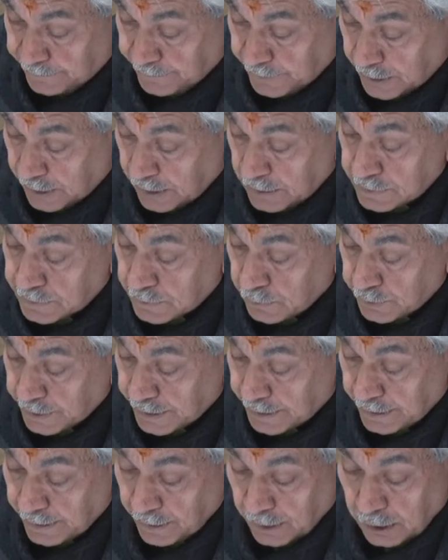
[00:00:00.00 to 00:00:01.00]
we are also
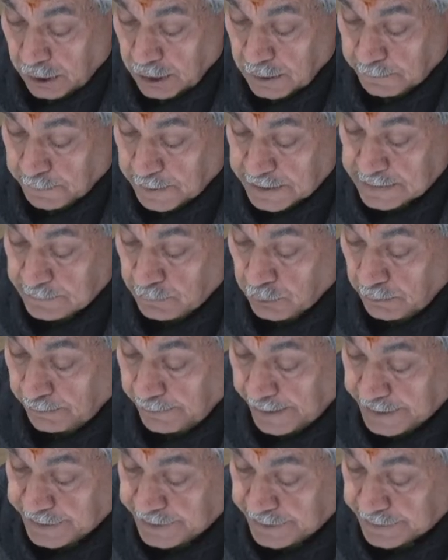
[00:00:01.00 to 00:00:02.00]
taking all possible
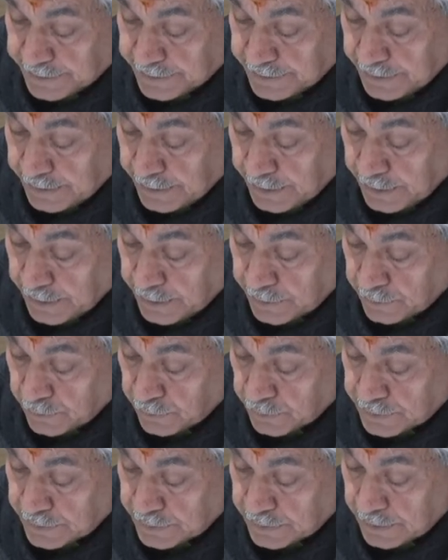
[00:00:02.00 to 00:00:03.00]
measures to